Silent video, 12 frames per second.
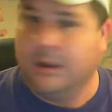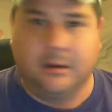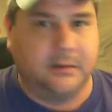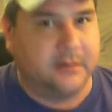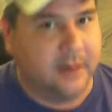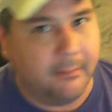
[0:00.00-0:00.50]

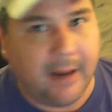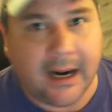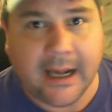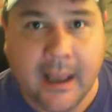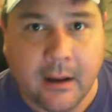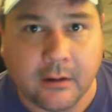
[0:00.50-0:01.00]

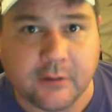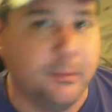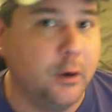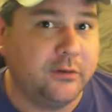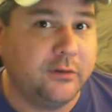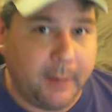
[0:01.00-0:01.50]
Somebody else
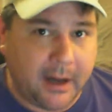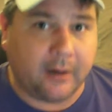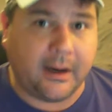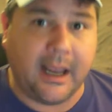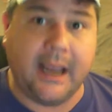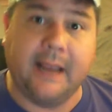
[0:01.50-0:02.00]
moves the
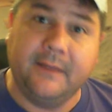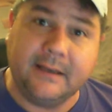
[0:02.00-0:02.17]
barricade.